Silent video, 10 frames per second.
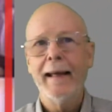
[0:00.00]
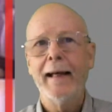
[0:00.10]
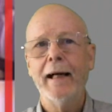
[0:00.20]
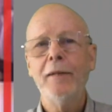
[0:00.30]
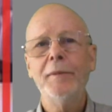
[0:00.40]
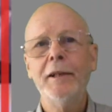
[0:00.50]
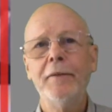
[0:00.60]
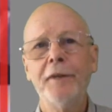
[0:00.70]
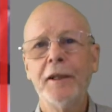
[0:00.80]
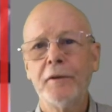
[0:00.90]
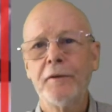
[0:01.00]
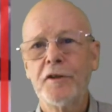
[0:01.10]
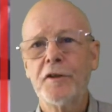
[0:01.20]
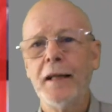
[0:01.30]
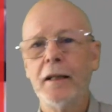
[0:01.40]
I'm the inventor of the
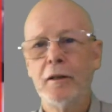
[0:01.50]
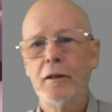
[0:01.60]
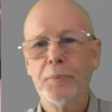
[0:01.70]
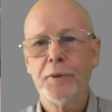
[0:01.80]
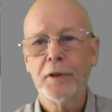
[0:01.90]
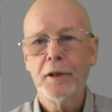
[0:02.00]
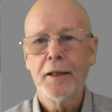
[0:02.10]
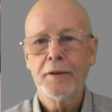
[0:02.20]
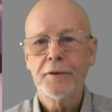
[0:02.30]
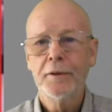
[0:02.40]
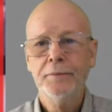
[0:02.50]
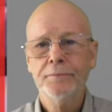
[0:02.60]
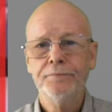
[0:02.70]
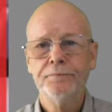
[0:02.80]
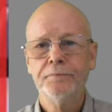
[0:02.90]
standing computer desk.
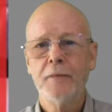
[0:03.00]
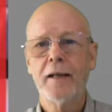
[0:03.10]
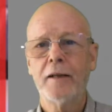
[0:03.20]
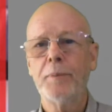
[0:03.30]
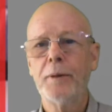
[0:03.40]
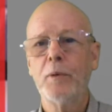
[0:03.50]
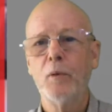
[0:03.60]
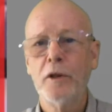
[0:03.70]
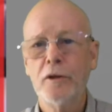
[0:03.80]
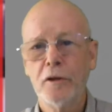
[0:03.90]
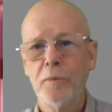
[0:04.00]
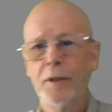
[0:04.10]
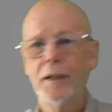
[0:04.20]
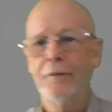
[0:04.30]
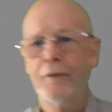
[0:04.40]
Other people want you to
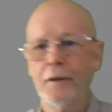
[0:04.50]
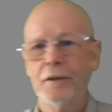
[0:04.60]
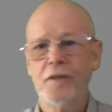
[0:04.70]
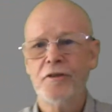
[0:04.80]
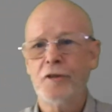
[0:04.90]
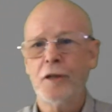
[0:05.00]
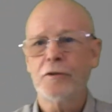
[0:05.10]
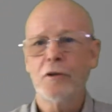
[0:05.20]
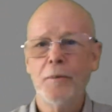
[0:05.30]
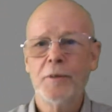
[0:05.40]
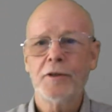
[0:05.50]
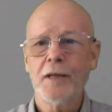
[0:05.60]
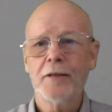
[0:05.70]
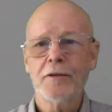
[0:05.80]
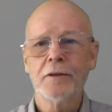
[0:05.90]
believe that it's just common
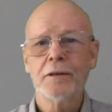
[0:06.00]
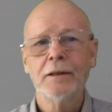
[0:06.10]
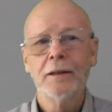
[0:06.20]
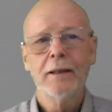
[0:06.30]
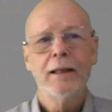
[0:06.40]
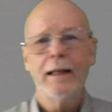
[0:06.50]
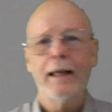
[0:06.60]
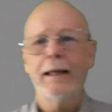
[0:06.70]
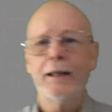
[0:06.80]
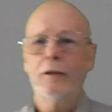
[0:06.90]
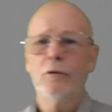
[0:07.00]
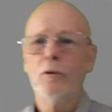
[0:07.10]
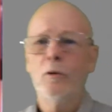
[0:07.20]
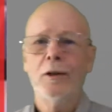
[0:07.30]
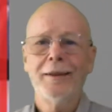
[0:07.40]
sense
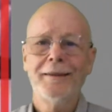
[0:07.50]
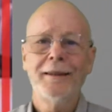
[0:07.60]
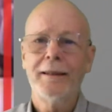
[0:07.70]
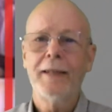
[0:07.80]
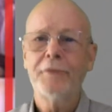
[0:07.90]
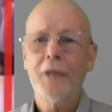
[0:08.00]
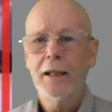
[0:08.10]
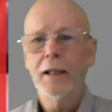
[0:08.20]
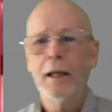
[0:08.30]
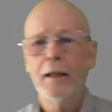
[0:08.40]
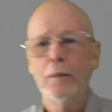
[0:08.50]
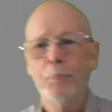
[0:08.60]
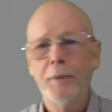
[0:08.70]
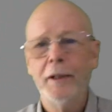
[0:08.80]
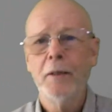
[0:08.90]
or that they've taken out
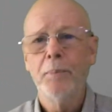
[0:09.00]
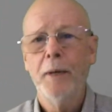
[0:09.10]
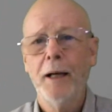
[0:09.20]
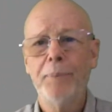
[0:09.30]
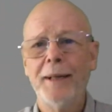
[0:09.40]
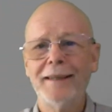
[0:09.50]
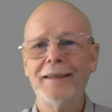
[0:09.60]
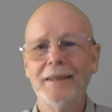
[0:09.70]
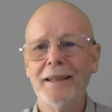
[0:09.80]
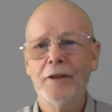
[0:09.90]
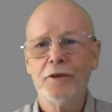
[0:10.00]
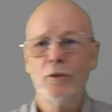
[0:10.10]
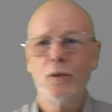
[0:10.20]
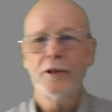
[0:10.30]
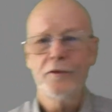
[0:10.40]
a patent in 2
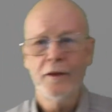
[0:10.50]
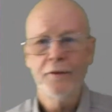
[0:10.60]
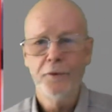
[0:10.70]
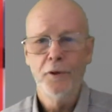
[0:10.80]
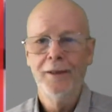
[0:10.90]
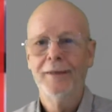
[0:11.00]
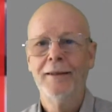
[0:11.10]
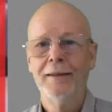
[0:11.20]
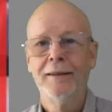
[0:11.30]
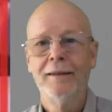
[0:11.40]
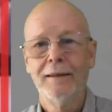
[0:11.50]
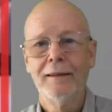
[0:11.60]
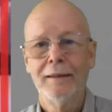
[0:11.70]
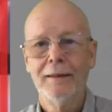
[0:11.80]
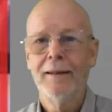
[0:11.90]
weeks, therefore
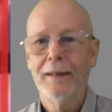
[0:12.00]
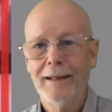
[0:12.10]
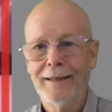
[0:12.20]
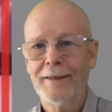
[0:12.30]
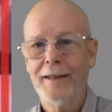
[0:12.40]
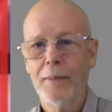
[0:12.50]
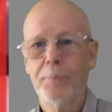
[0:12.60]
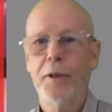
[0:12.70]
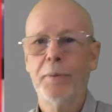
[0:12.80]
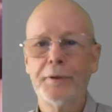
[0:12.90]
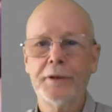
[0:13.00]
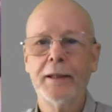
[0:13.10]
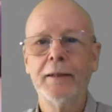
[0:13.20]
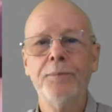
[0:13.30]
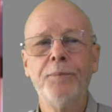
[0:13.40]
it's their
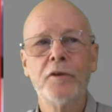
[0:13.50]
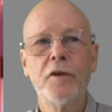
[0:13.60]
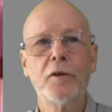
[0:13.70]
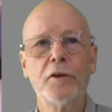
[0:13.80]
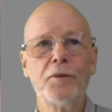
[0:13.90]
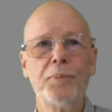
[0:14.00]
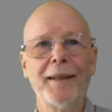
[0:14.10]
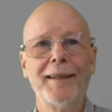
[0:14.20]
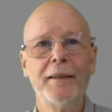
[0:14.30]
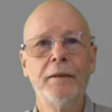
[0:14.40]
property, so to speak.